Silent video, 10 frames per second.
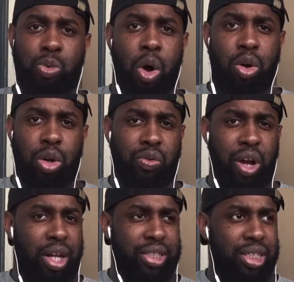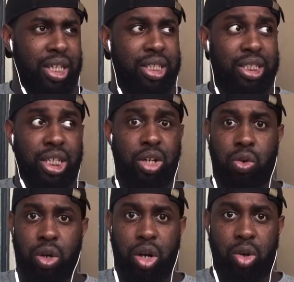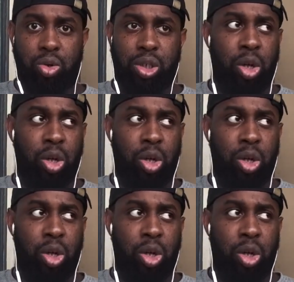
walking around seeing this shit going on.